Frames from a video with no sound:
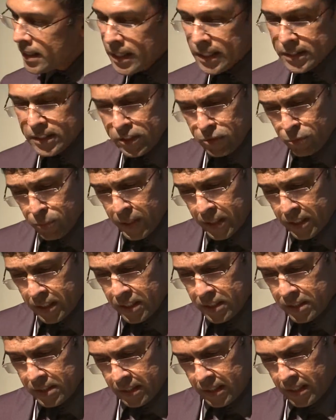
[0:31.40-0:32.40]
This work
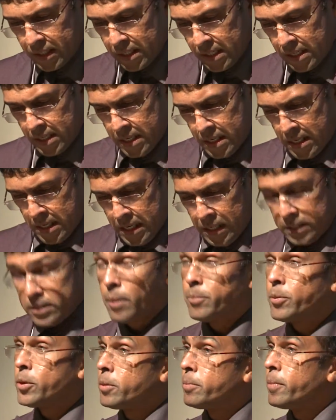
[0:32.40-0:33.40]
is
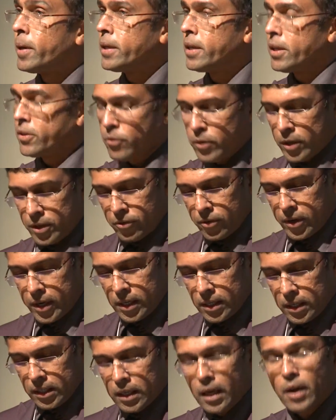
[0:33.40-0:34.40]
supported by Network
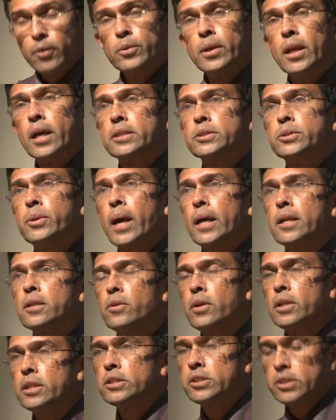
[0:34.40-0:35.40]
Rail. I would like to
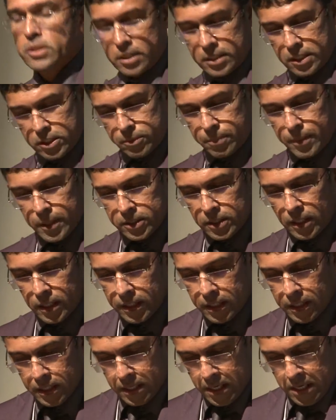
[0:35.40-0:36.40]
acknowledge
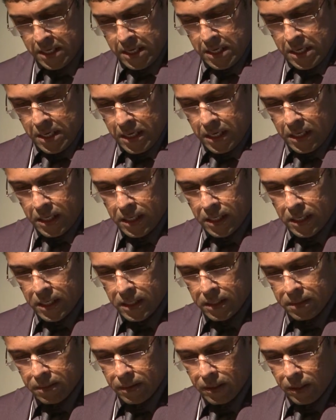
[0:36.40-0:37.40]
especially
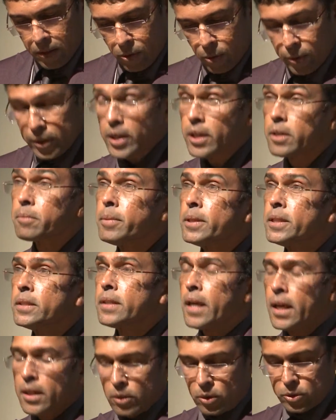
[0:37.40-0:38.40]
Roy Hickman
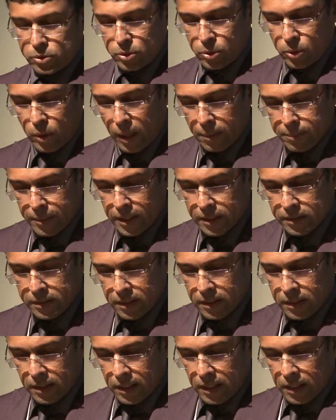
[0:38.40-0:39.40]
and also Amit
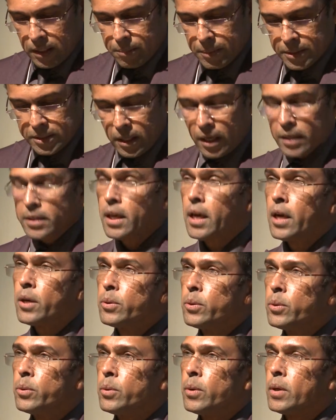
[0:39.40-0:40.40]
Messania,
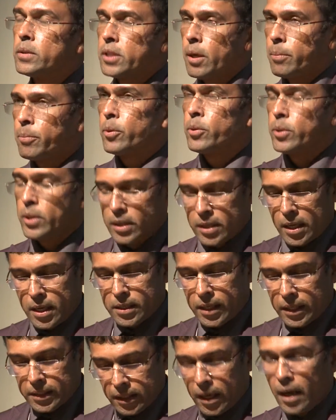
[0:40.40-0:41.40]
who supported and
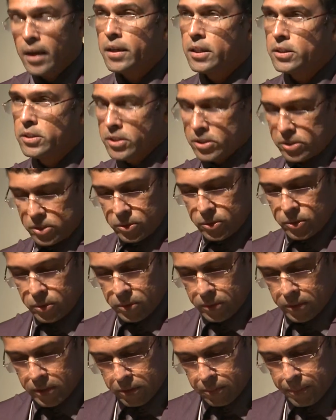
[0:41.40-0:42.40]
encouraged us to do
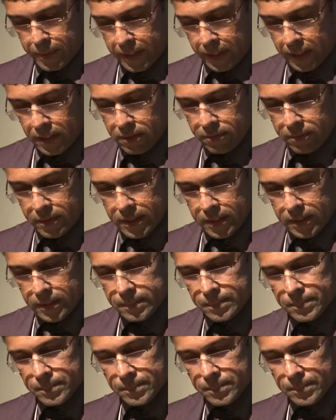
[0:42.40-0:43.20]
this particular work.